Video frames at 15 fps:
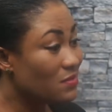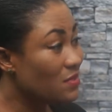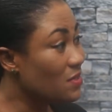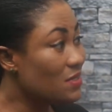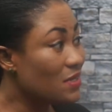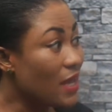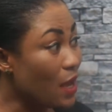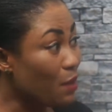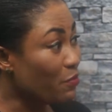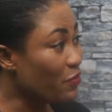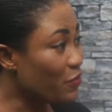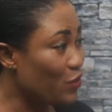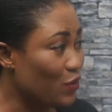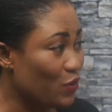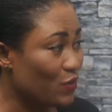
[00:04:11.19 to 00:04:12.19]
it's game
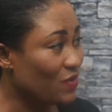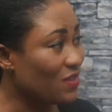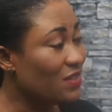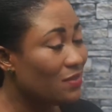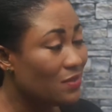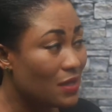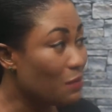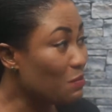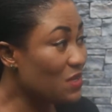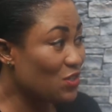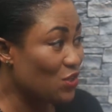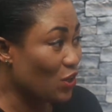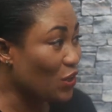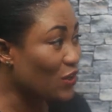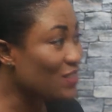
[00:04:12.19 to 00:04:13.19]
for you. That means
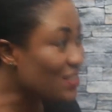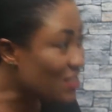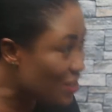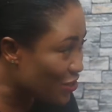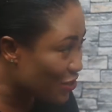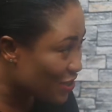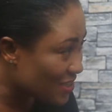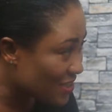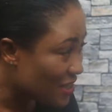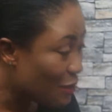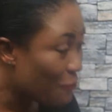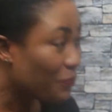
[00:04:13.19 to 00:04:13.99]
you're not serious.